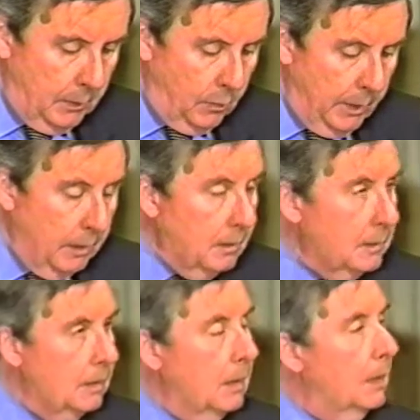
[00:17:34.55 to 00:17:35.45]

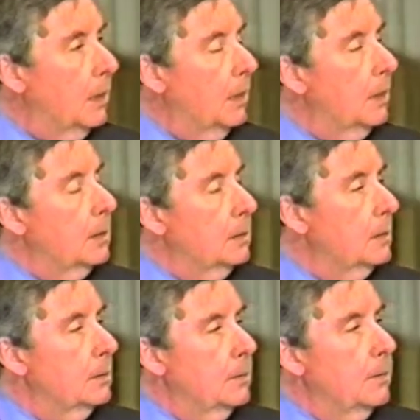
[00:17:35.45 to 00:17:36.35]
where uh,
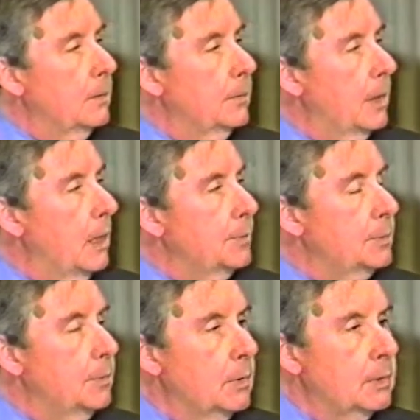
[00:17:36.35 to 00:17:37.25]
the
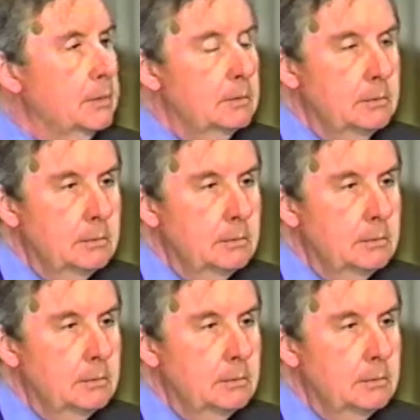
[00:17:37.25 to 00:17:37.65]
Habsburg